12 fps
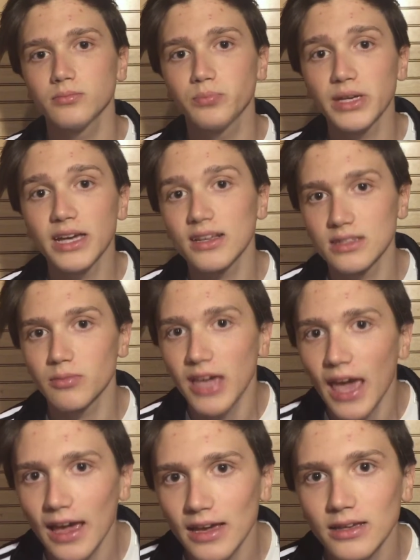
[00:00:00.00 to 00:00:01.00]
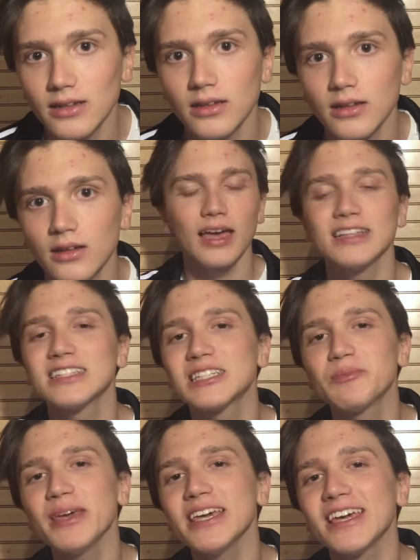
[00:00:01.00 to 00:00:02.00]
Because I'm gay. And
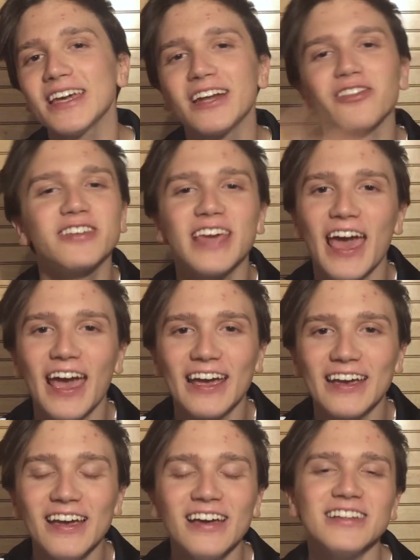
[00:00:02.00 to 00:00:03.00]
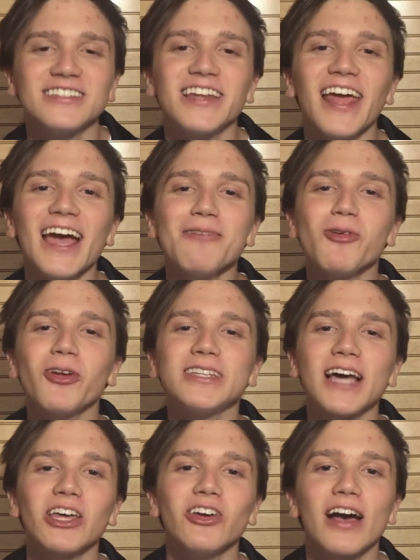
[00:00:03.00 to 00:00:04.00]
speaking of gay, today I'm going to
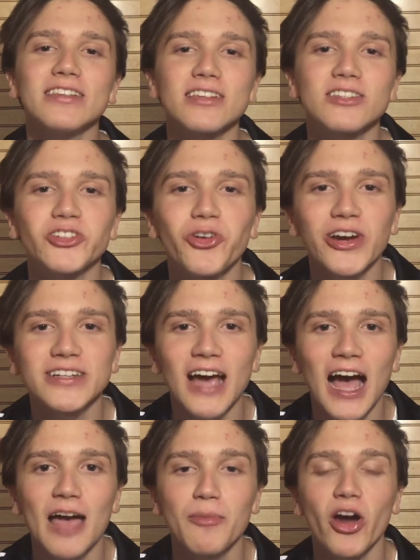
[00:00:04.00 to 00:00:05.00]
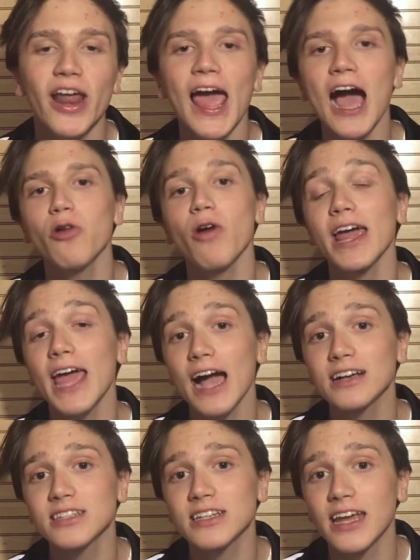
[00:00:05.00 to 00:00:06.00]
tell you guys a story time on how I
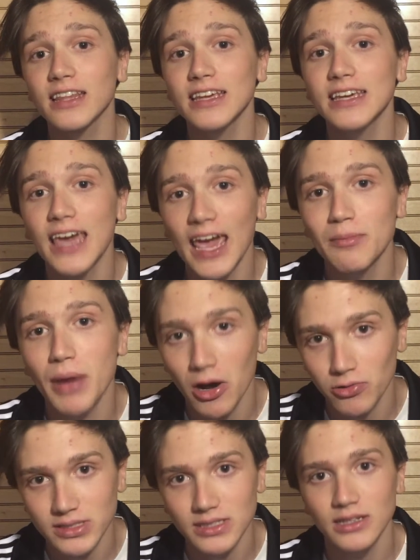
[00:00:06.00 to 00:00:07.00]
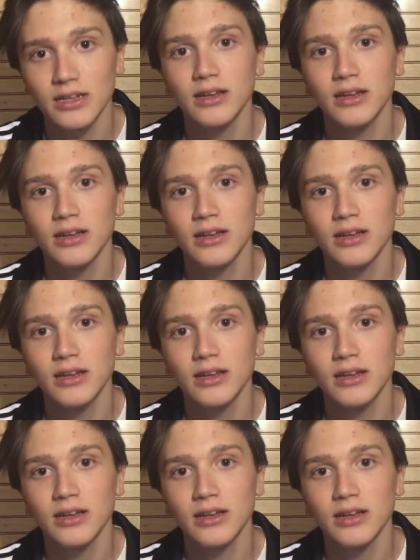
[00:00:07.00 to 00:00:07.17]
accidentally came out.